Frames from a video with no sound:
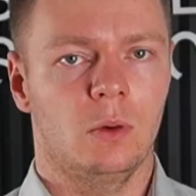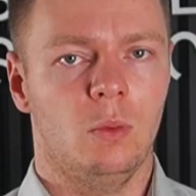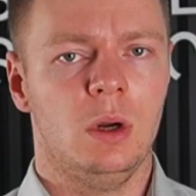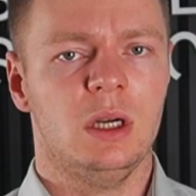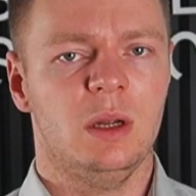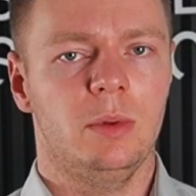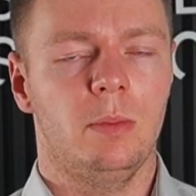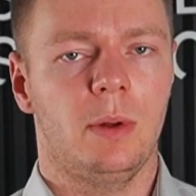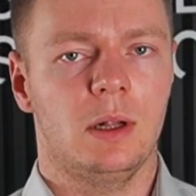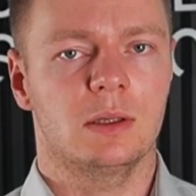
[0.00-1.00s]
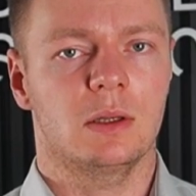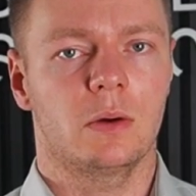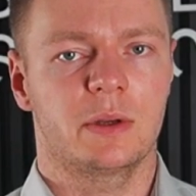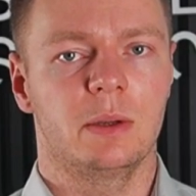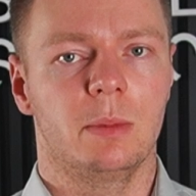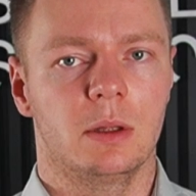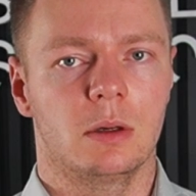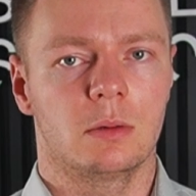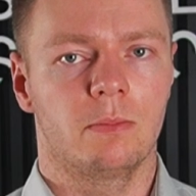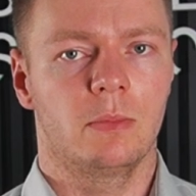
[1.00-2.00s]
Wearable pulse
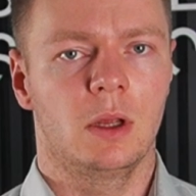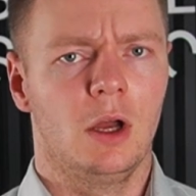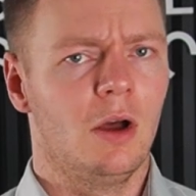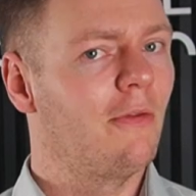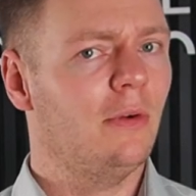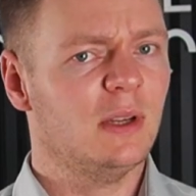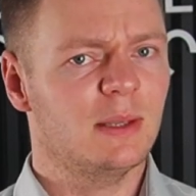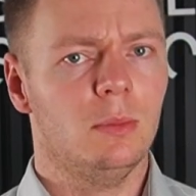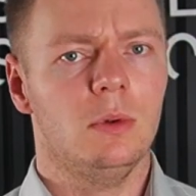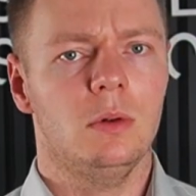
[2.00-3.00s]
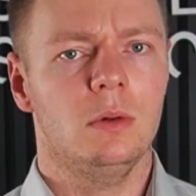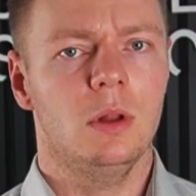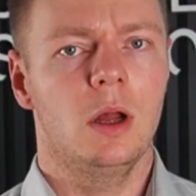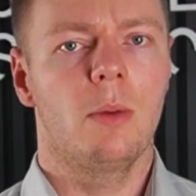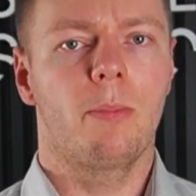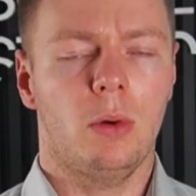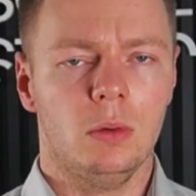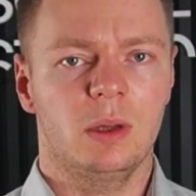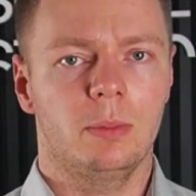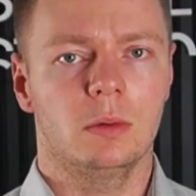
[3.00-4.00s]
oximeter. For a small
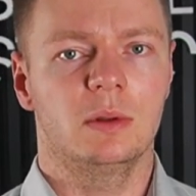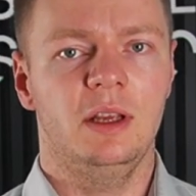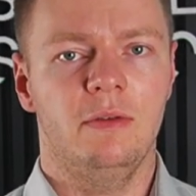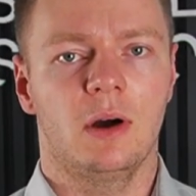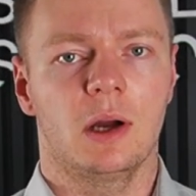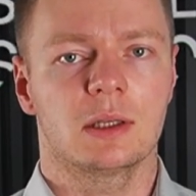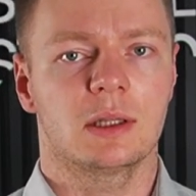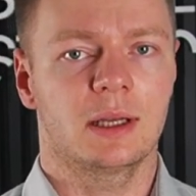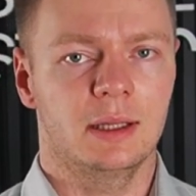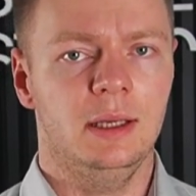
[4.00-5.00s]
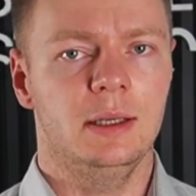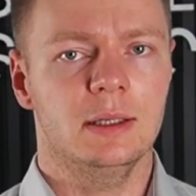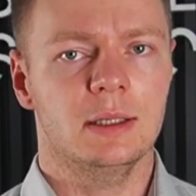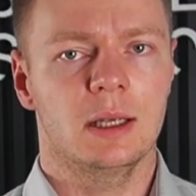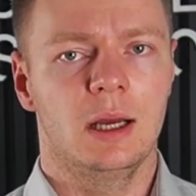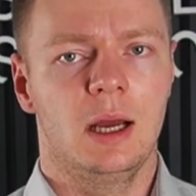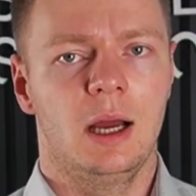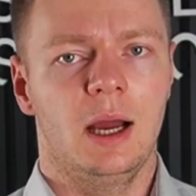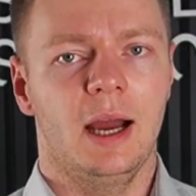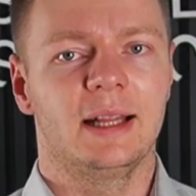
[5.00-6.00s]
portable device like this,
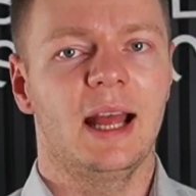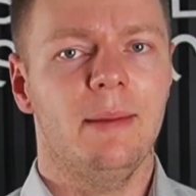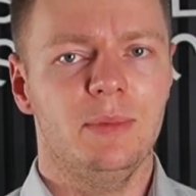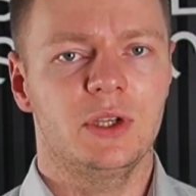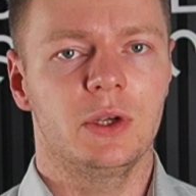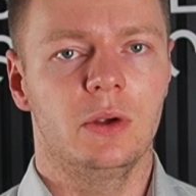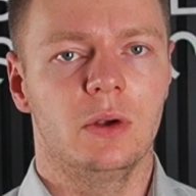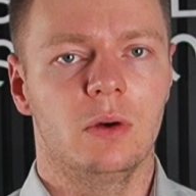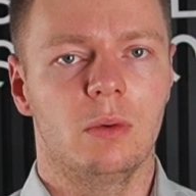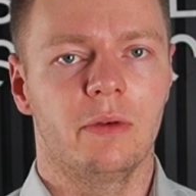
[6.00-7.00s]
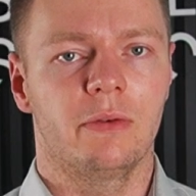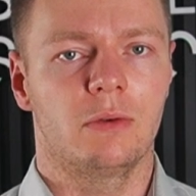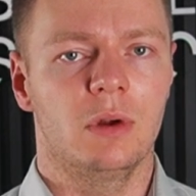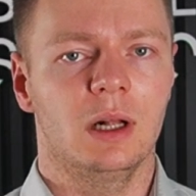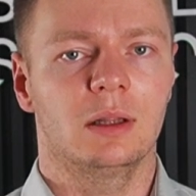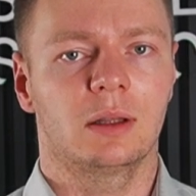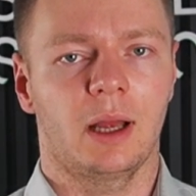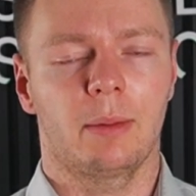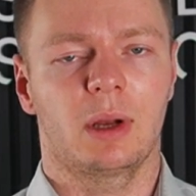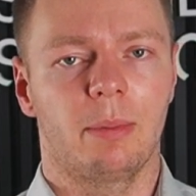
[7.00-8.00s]
an MCU with
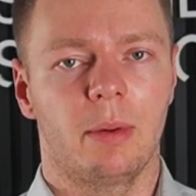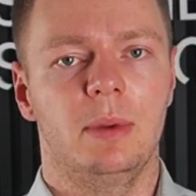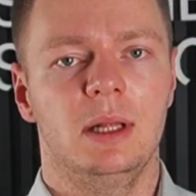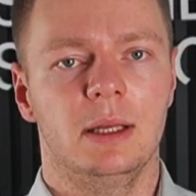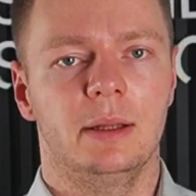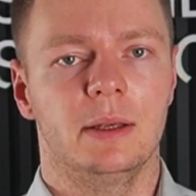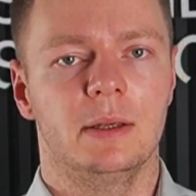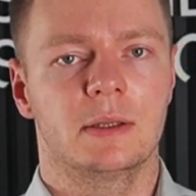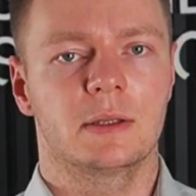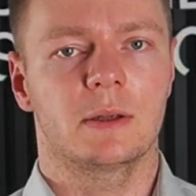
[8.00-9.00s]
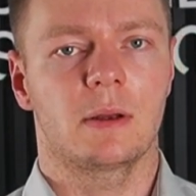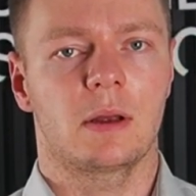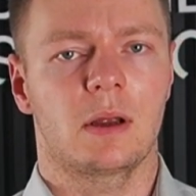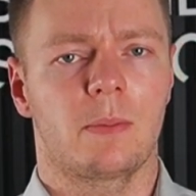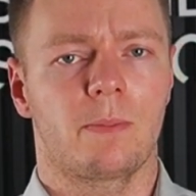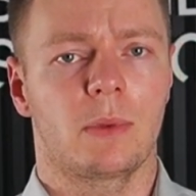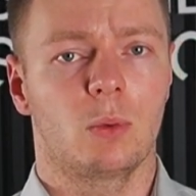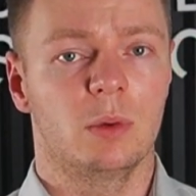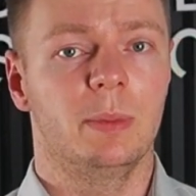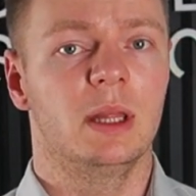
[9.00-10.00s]
real-time capabilities
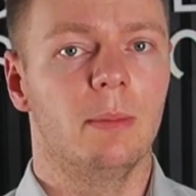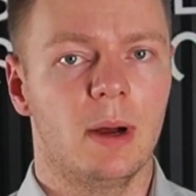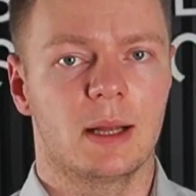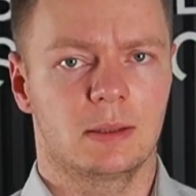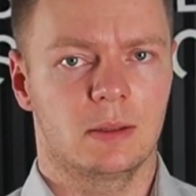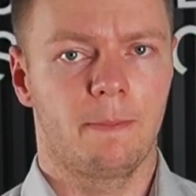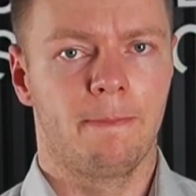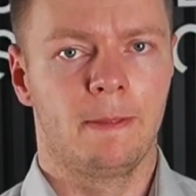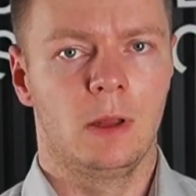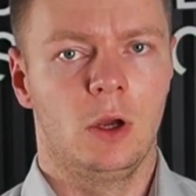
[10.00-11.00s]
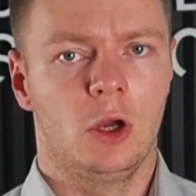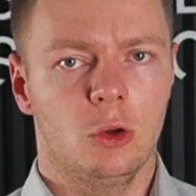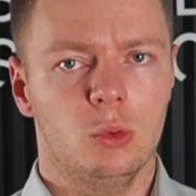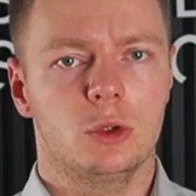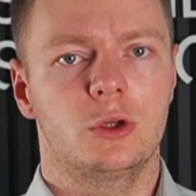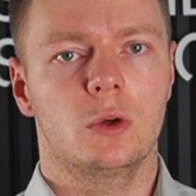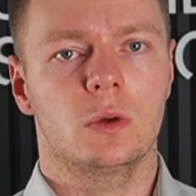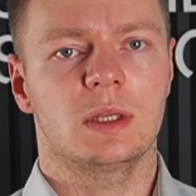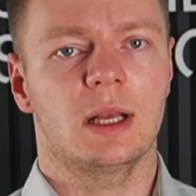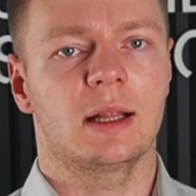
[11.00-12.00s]
would be the best. You
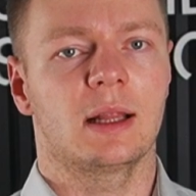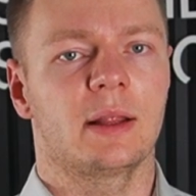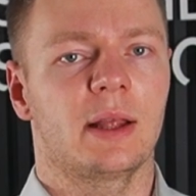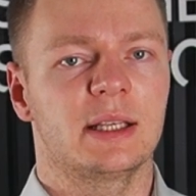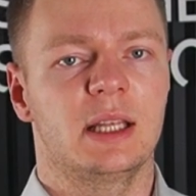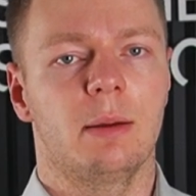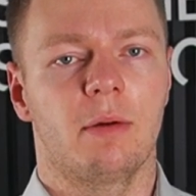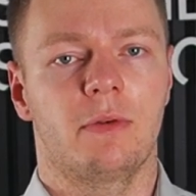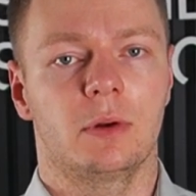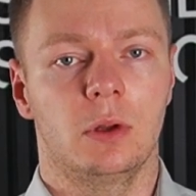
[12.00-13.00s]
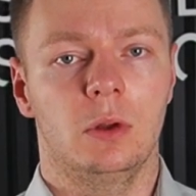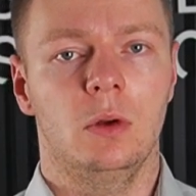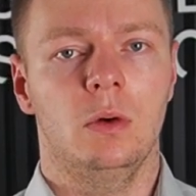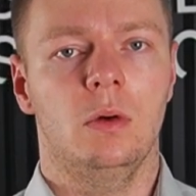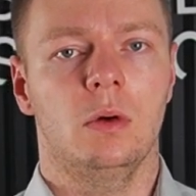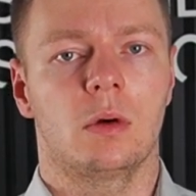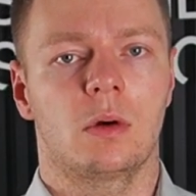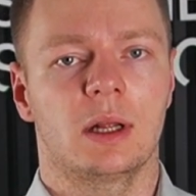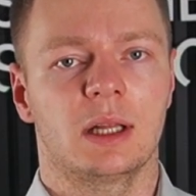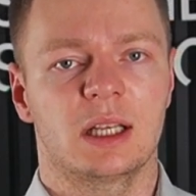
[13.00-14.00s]
choose an STM32
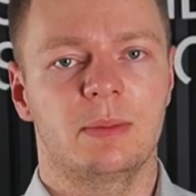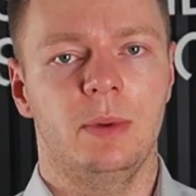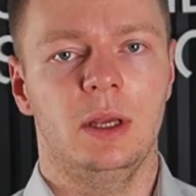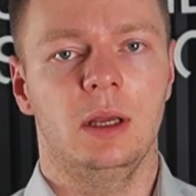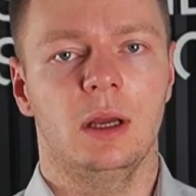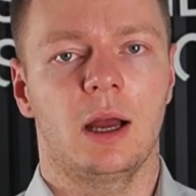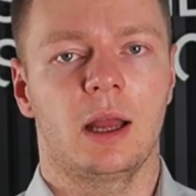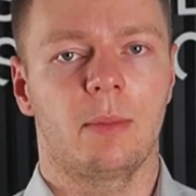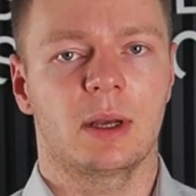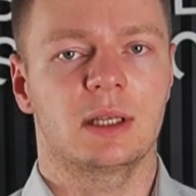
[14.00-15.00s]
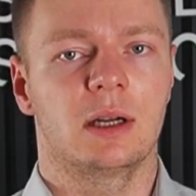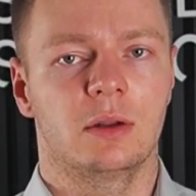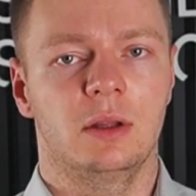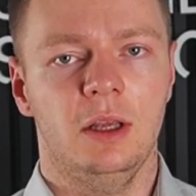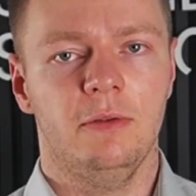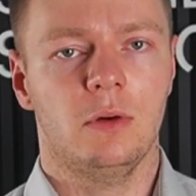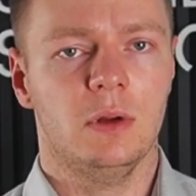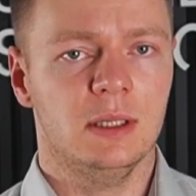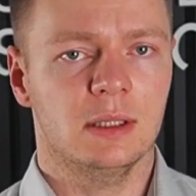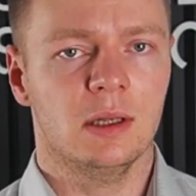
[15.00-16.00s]
or NXP IMX-RT, for
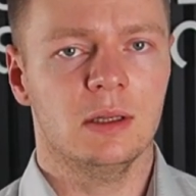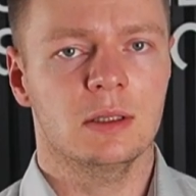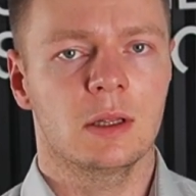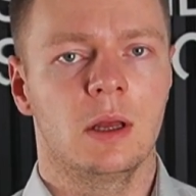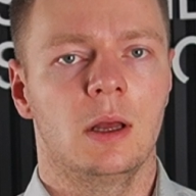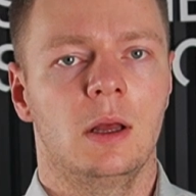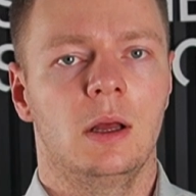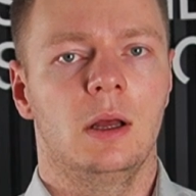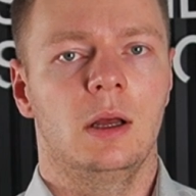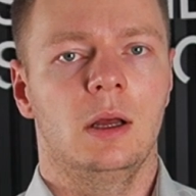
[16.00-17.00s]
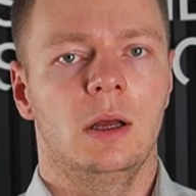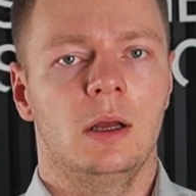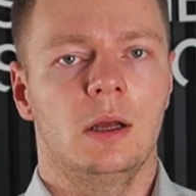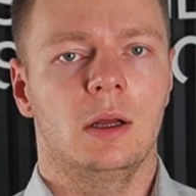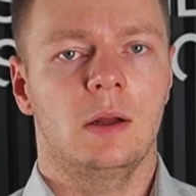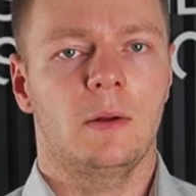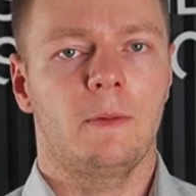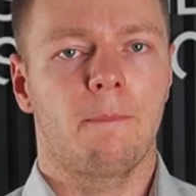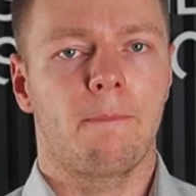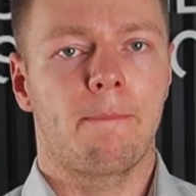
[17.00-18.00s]
instance.
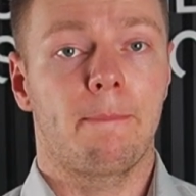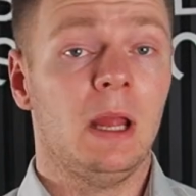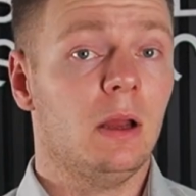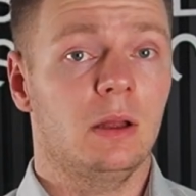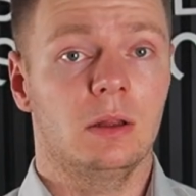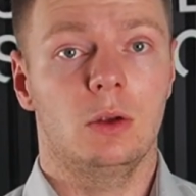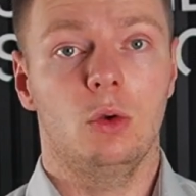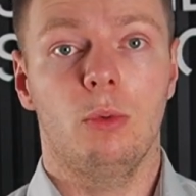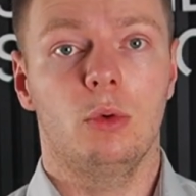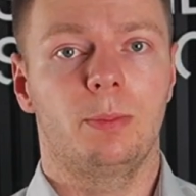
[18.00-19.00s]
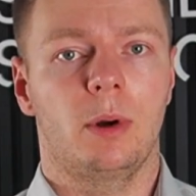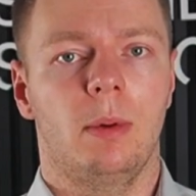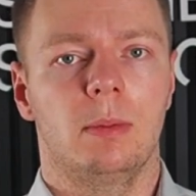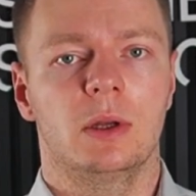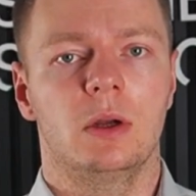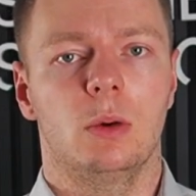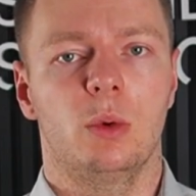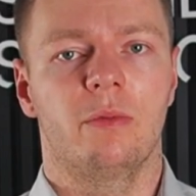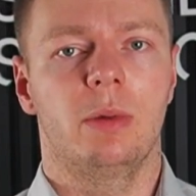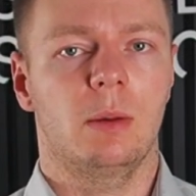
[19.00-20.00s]
And you would probably go
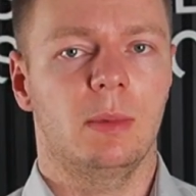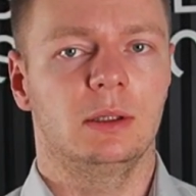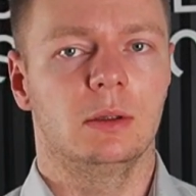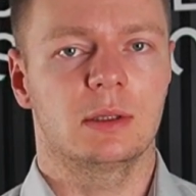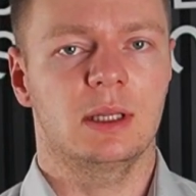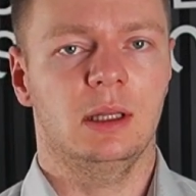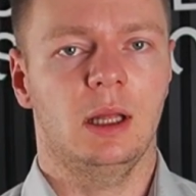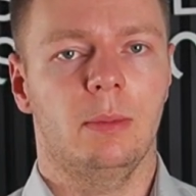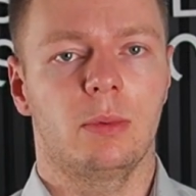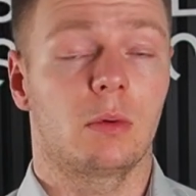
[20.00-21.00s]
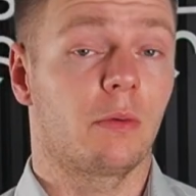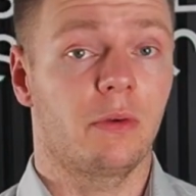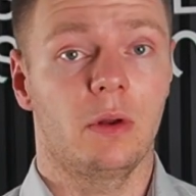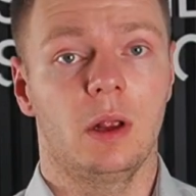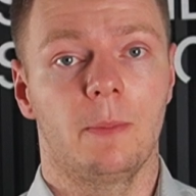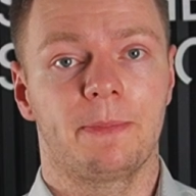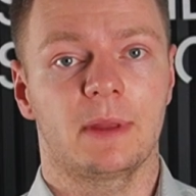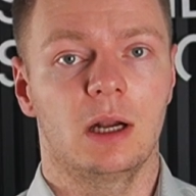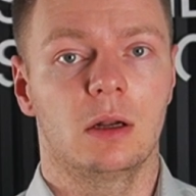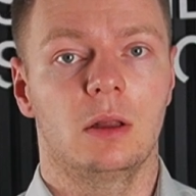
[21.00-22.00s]
with bare metal setup or free
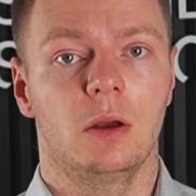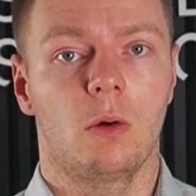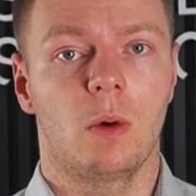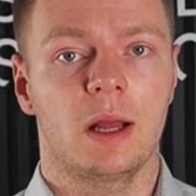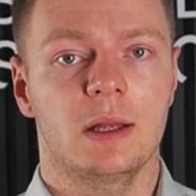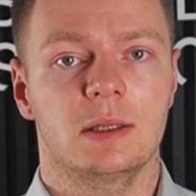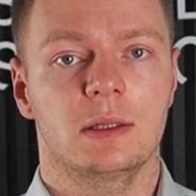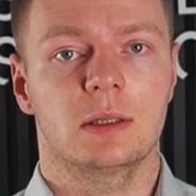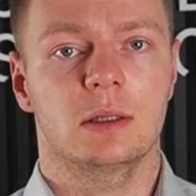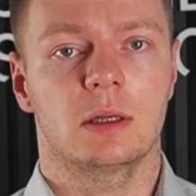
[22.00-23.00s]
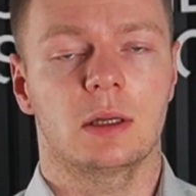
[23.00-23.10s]
LTOS